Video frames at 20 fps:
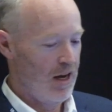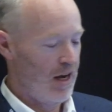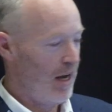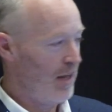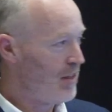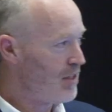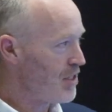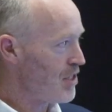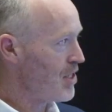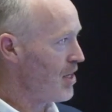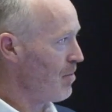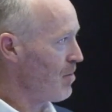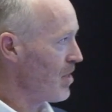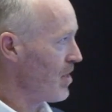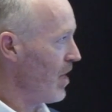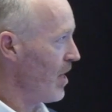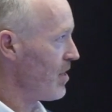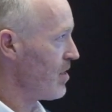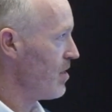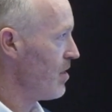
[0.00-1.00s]
And this is something
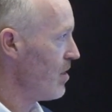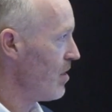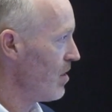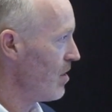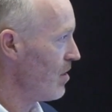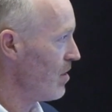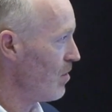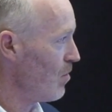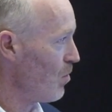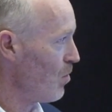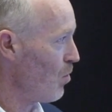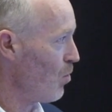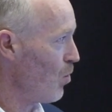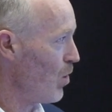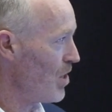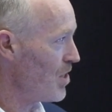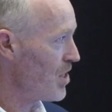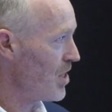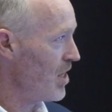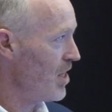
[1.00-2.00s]
that
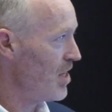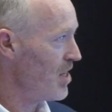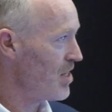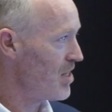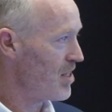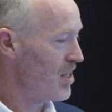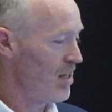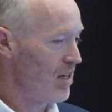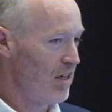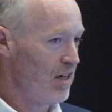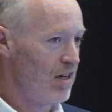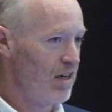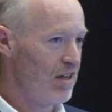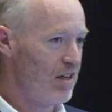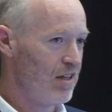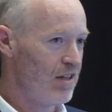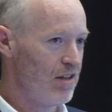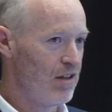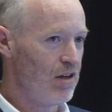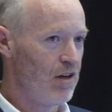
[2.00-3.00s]
we see as the
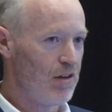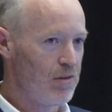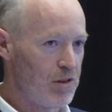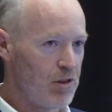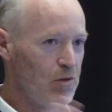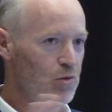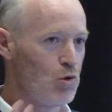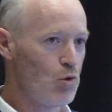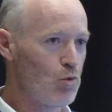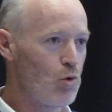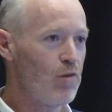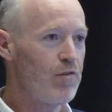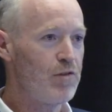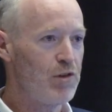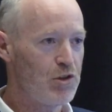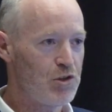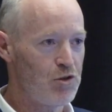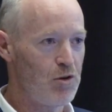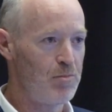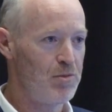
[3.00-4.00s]
real
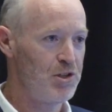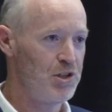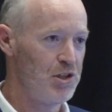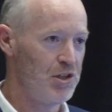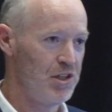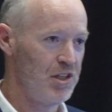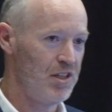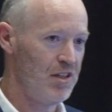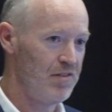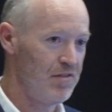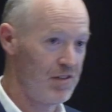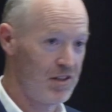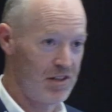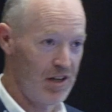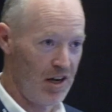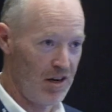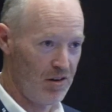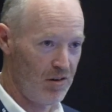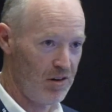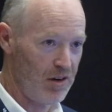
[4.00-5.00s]
future opportunity for
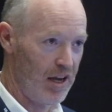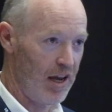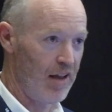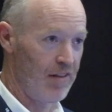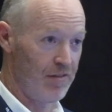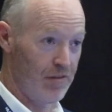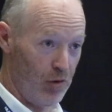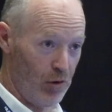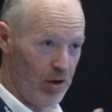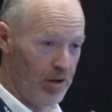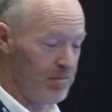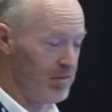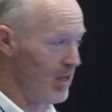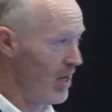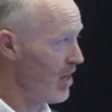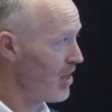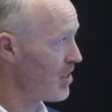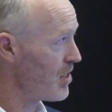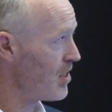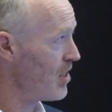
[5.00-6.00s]
Datarock and for
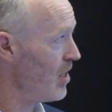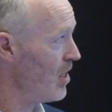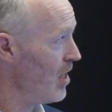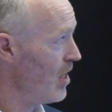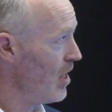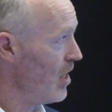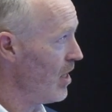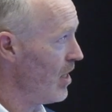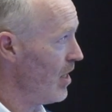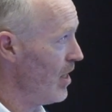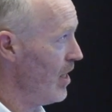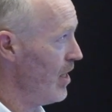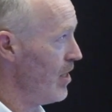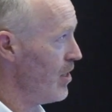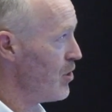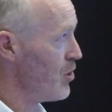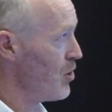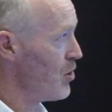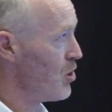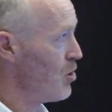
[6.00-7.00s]
IMDEX
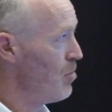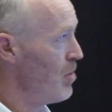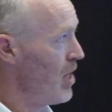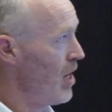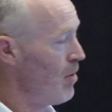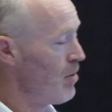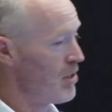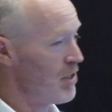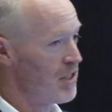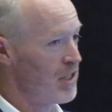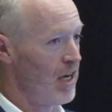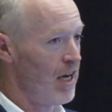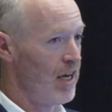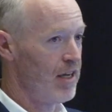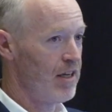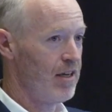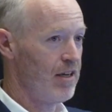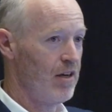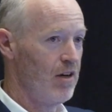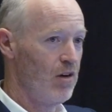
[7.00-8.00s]
is to be able to
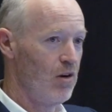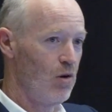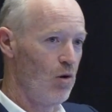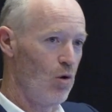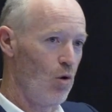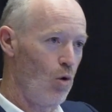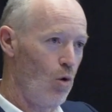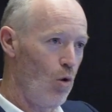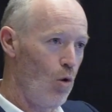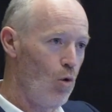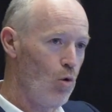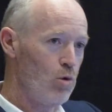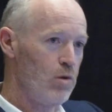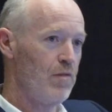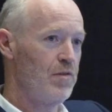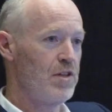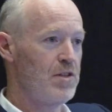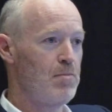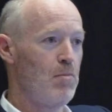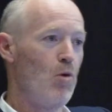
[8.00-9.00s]
take all
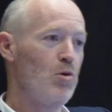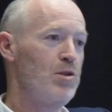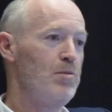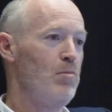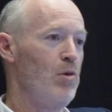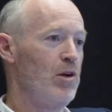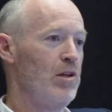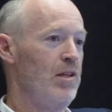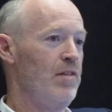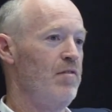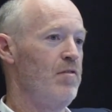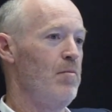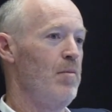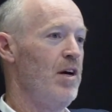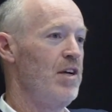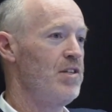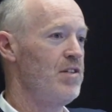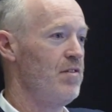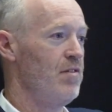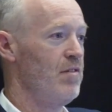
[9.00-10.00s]
of this multimodal
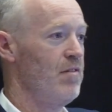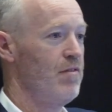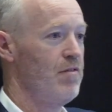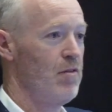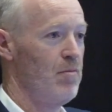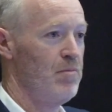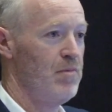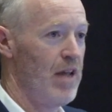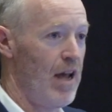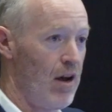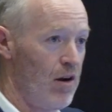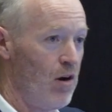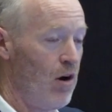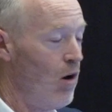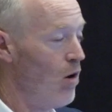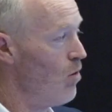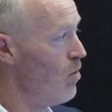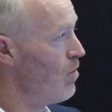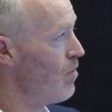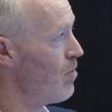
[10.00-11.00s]
information from
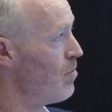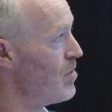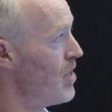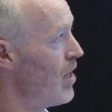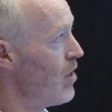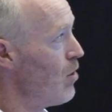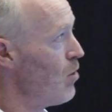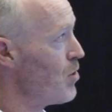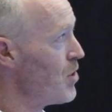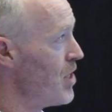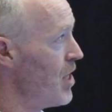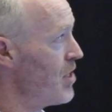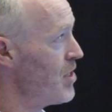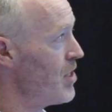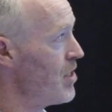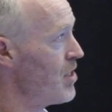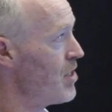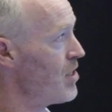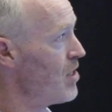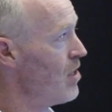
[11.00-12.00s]
downhole
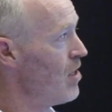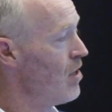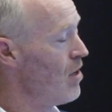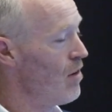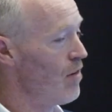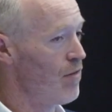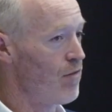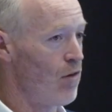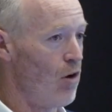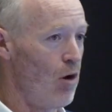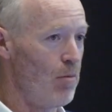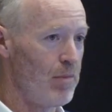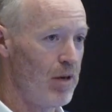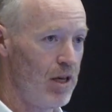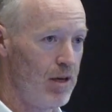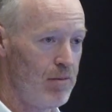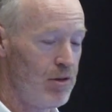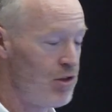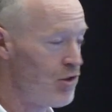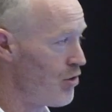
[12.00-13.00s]
sensors, from
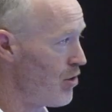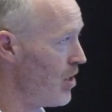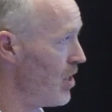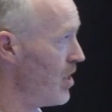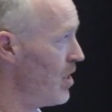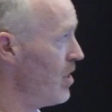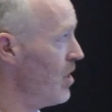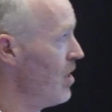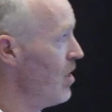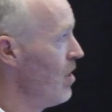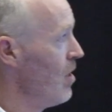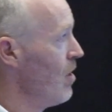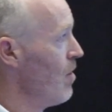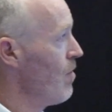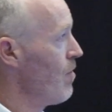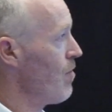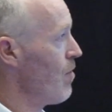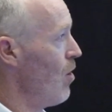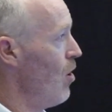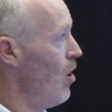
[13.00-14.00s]
imagery,
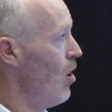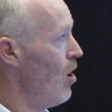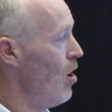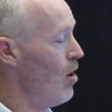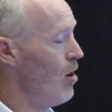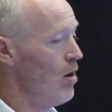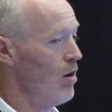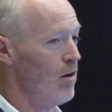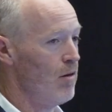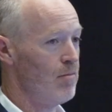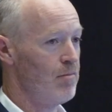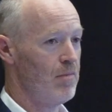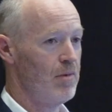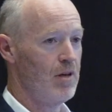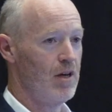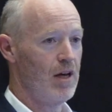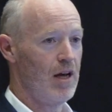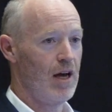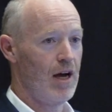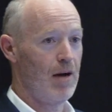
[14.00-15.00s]
from
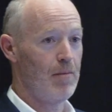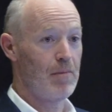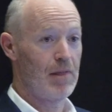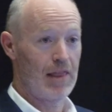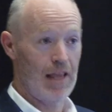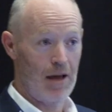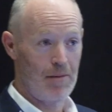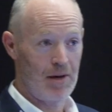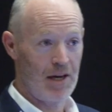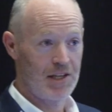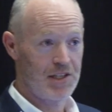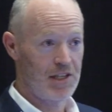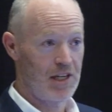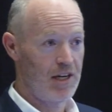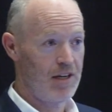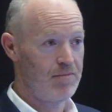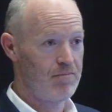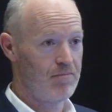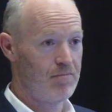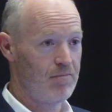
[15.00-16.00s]
lab
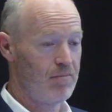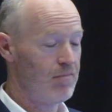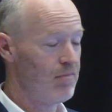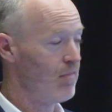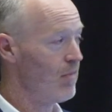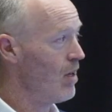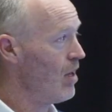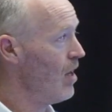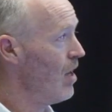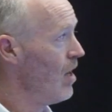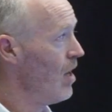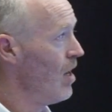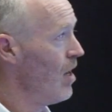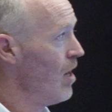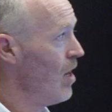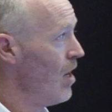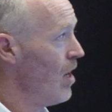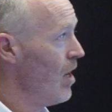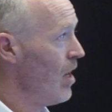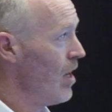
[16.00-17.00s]
assay,
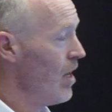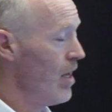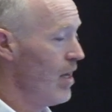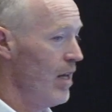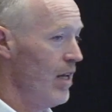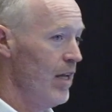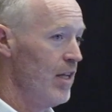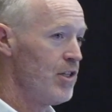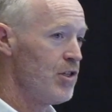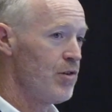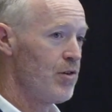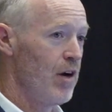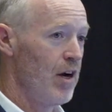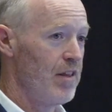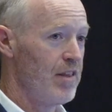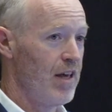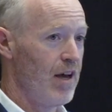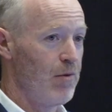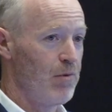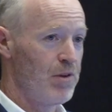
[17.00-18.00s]

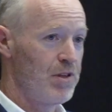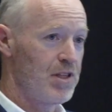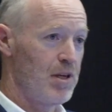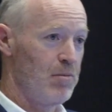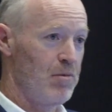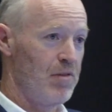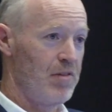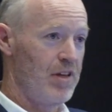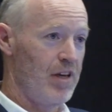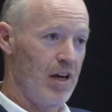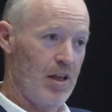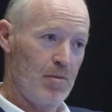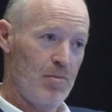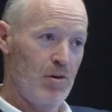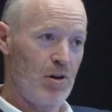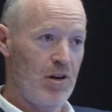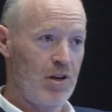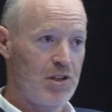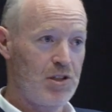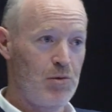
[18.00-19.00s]
integrate that with some of the other
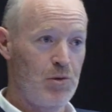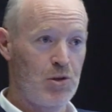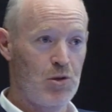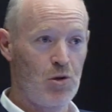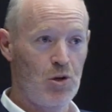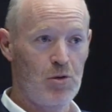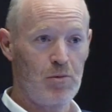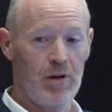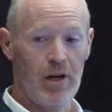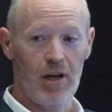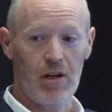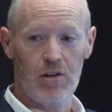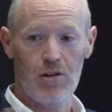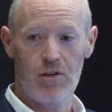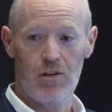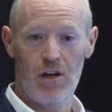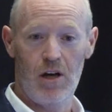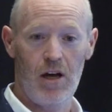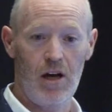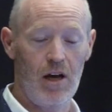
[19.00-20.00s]
products. And we talked about
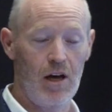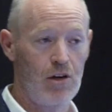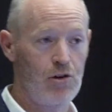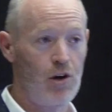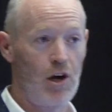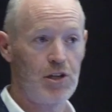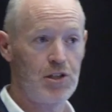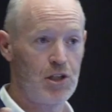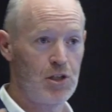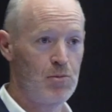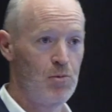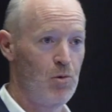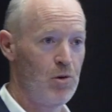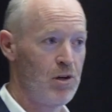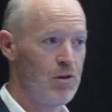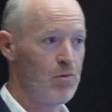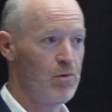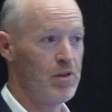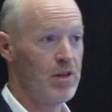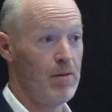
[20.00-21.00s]
Crux this
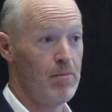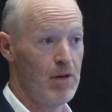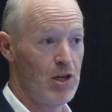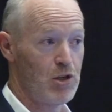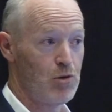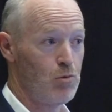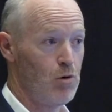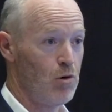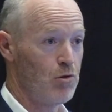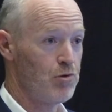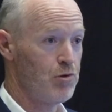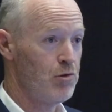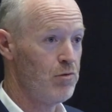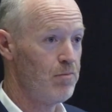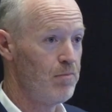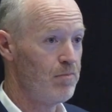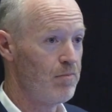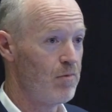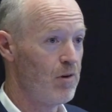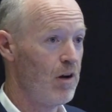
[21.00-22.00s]
morning with their measure while drill,
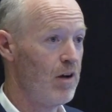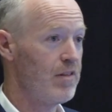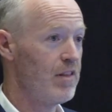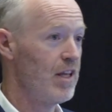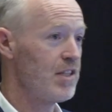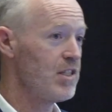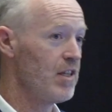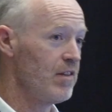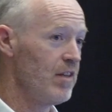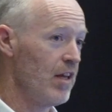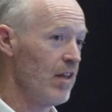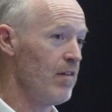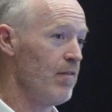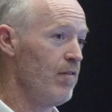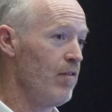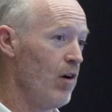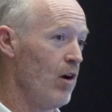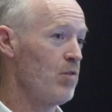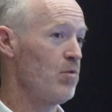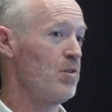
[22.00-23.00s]
right? That's another
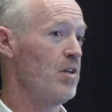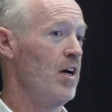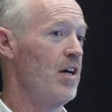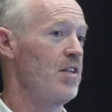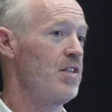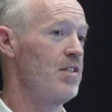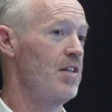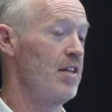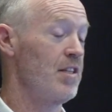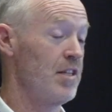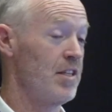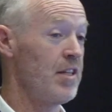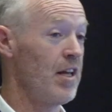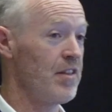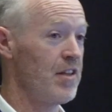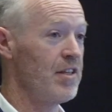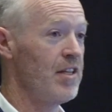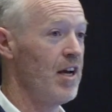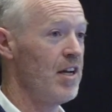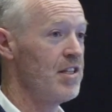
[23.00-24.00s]
vital data. That's
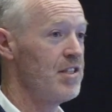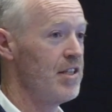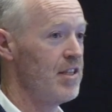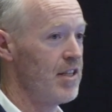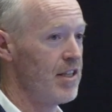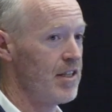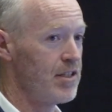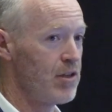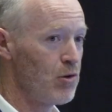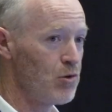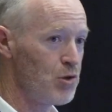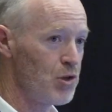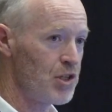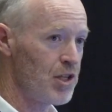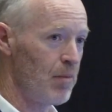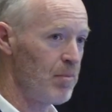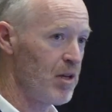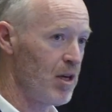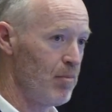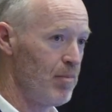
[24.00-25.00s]
another data set that tells you
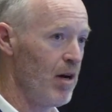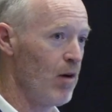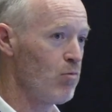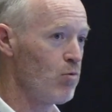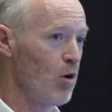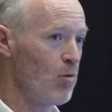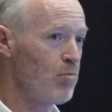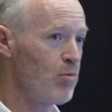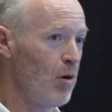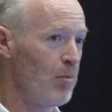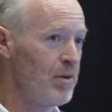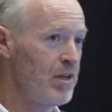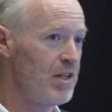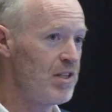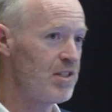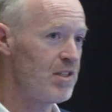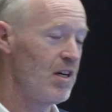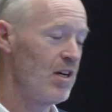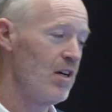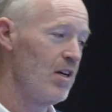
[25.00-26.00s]
something about rock
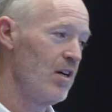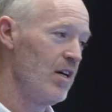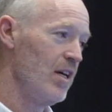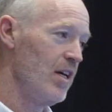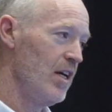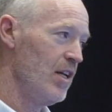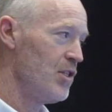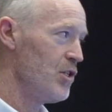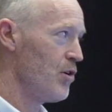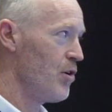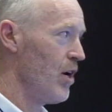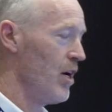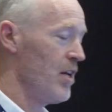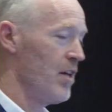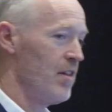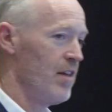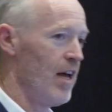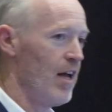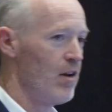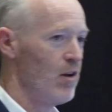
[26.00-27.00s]
properties.
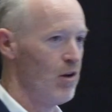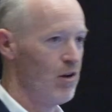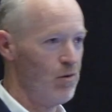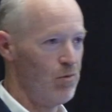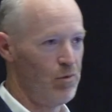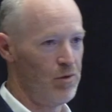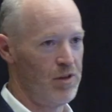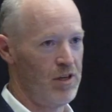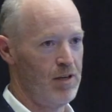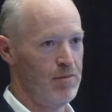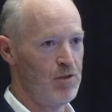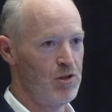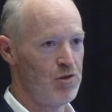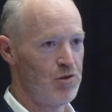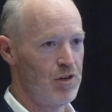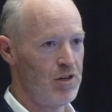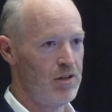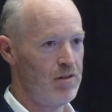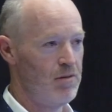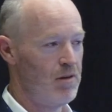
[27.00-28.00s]
Integrating that with the
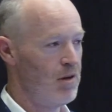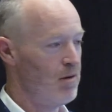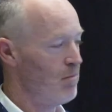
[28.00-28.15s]
imagery,